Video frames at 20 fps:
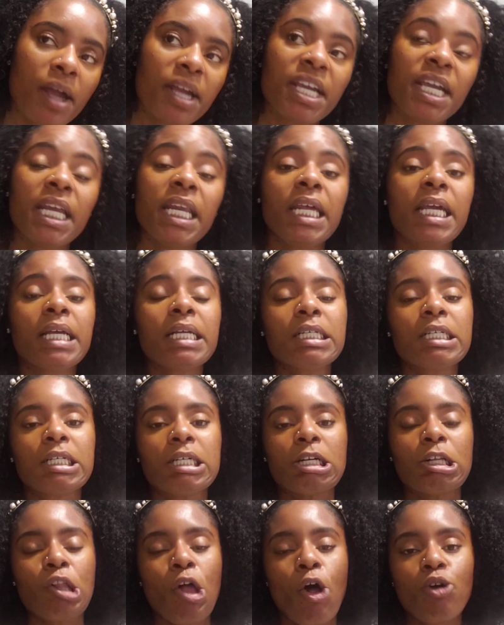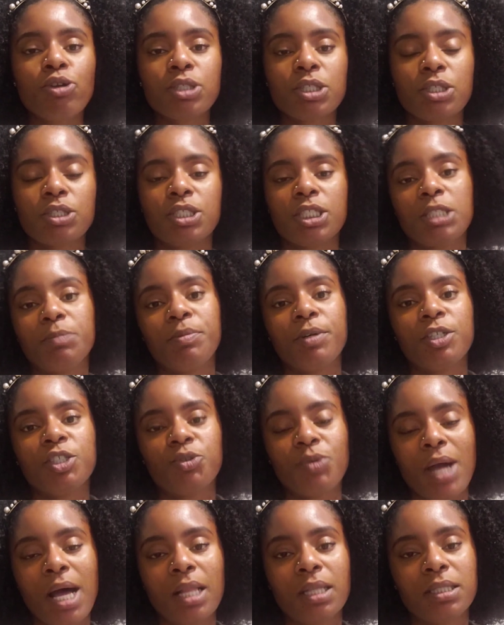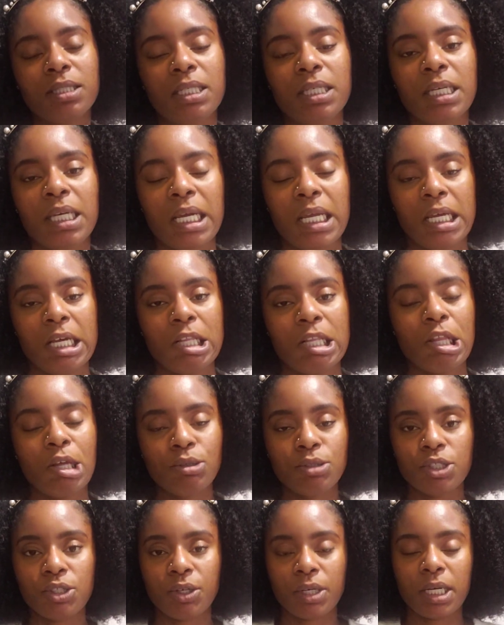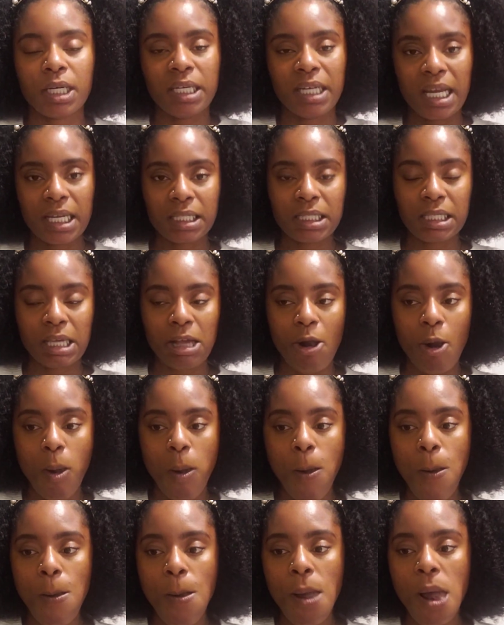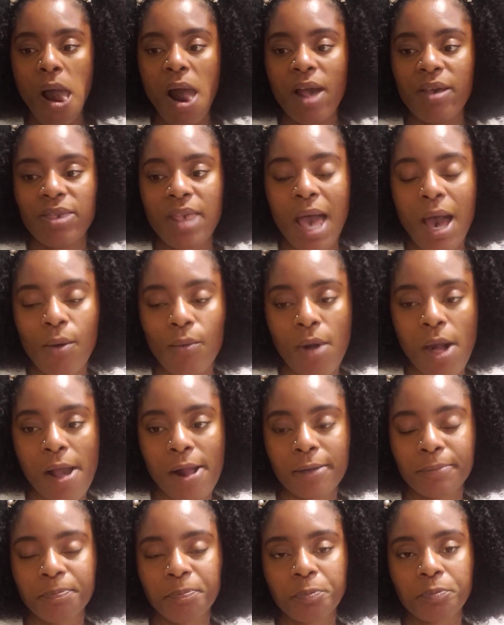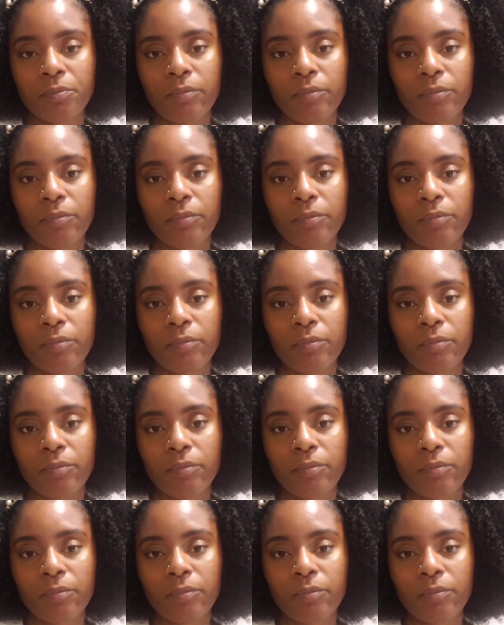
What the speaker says: getting closer to spirituality and getting closer and connected in that way.